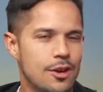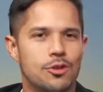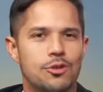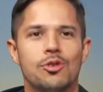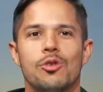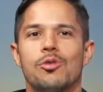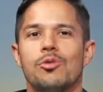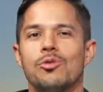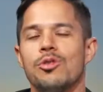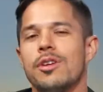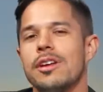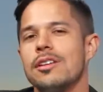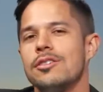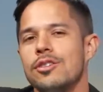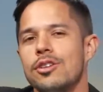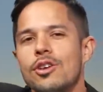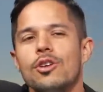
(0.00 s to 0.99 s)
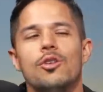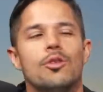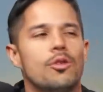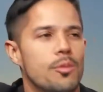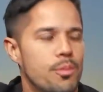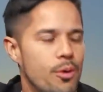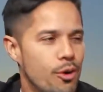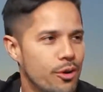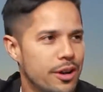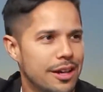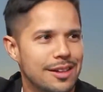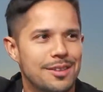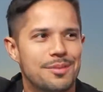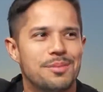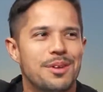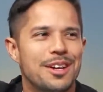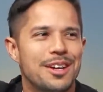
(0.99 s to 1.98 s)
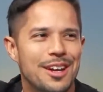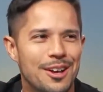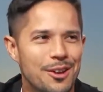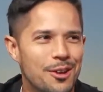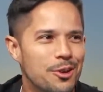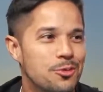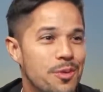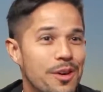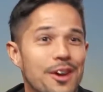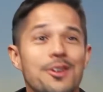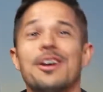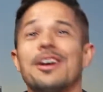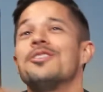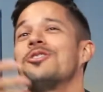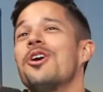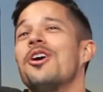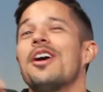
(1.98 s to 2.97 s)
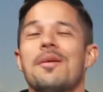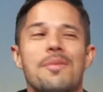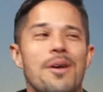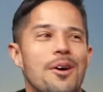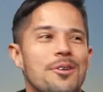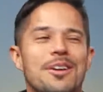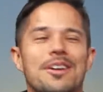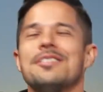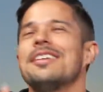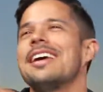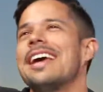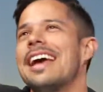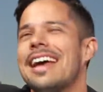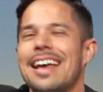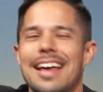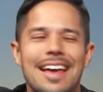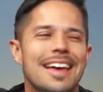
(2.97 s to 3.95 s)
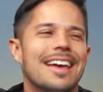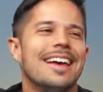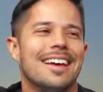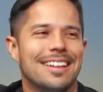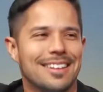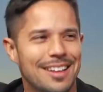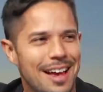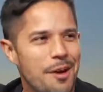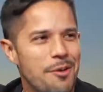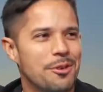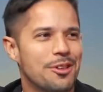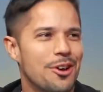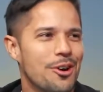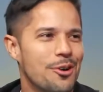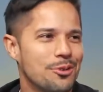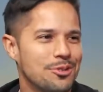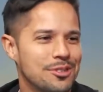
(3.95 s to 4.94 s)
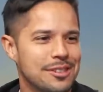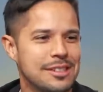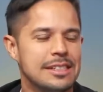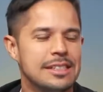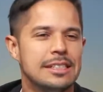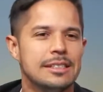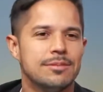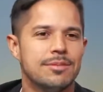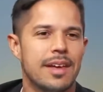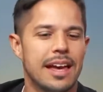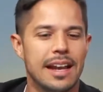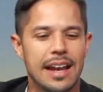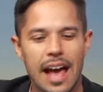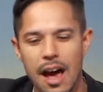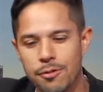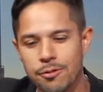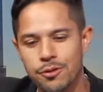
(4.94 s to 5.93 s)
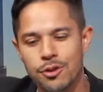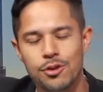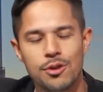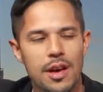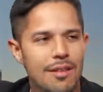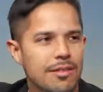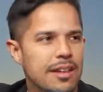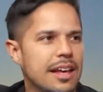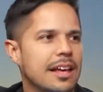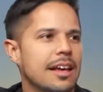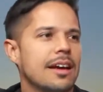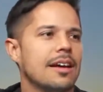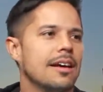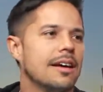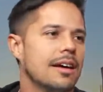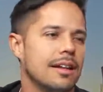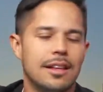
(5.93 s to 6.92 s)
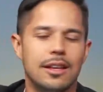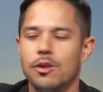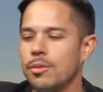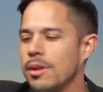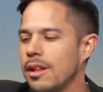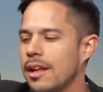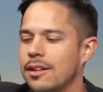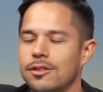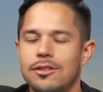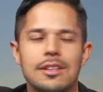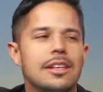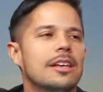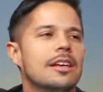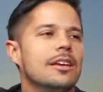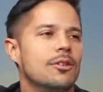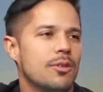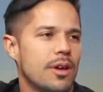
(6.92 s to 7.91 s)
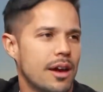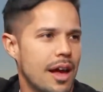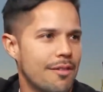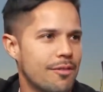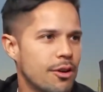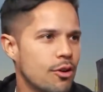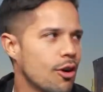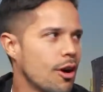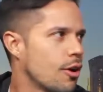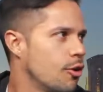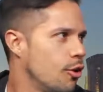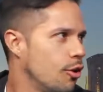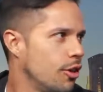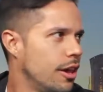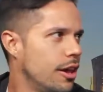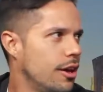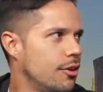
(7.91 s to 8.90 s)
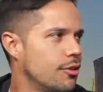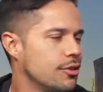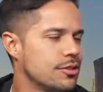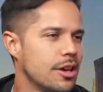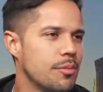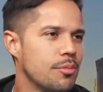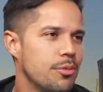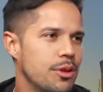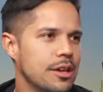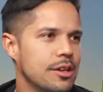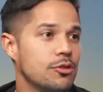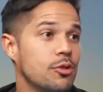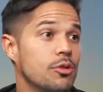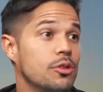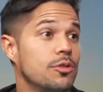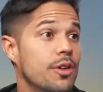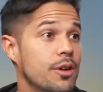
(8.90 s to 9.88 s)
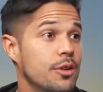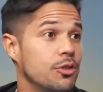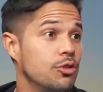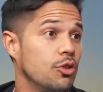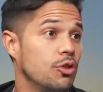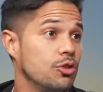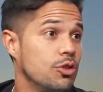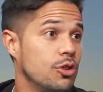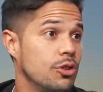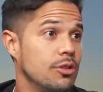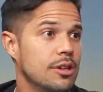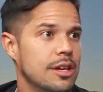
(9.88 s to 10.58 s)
So you can see your opponent pretty close by. You can talk about it. You can say, hey, how it goes. And after you have like a little bit like tea, you can have a Coca-Cola or something. So it's very social.